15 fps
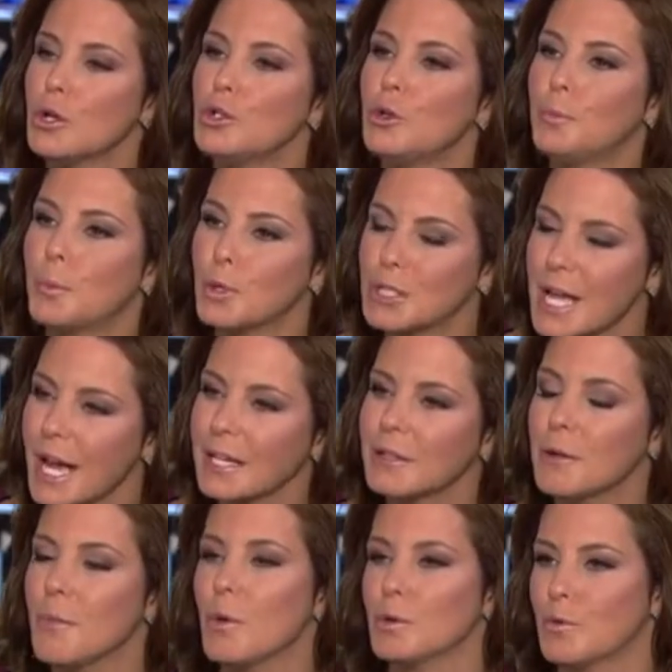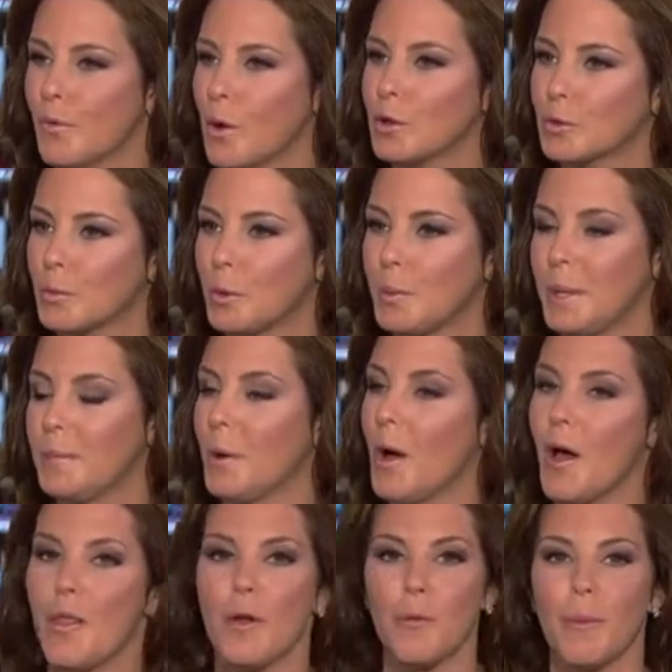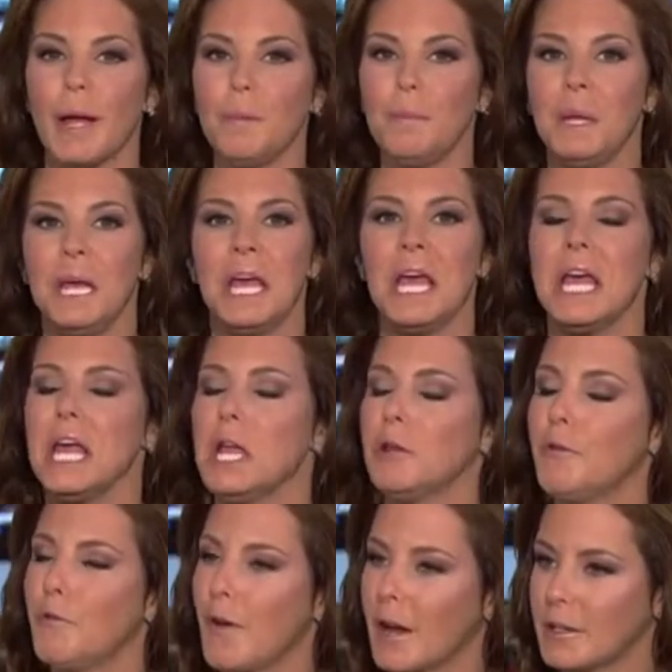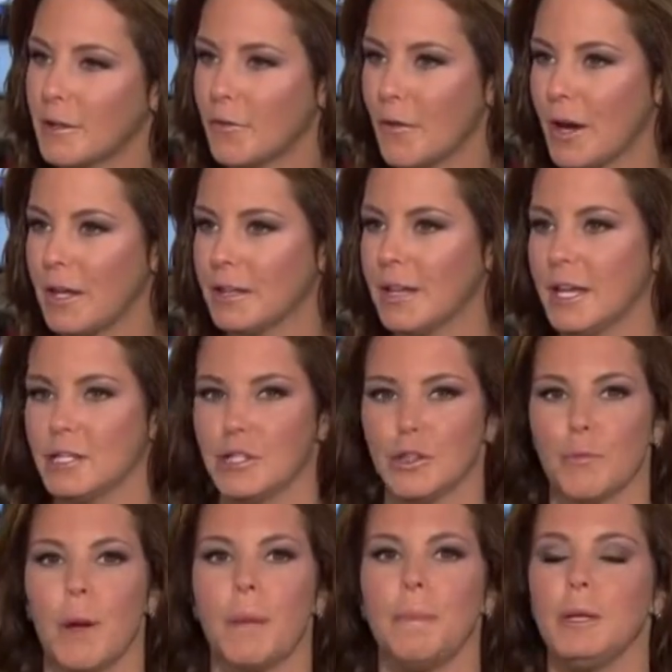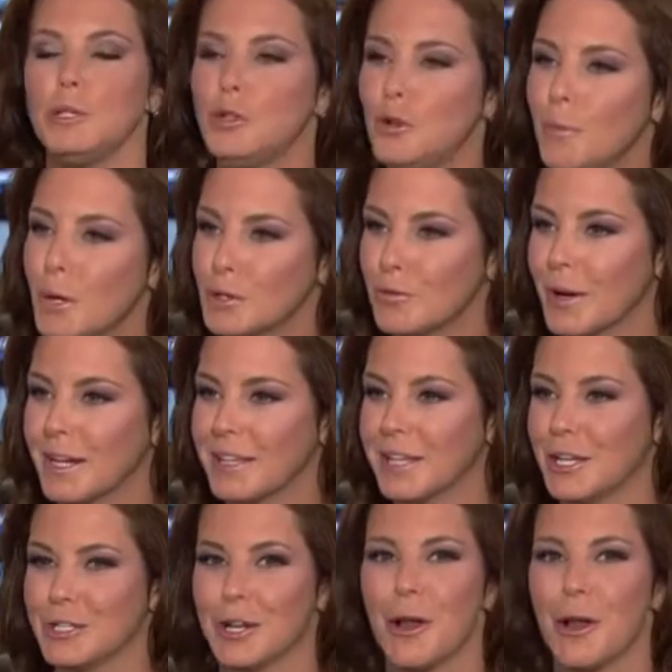to protect the most vulnerable people. And there might be ineffective regulation. There might be too much regulation.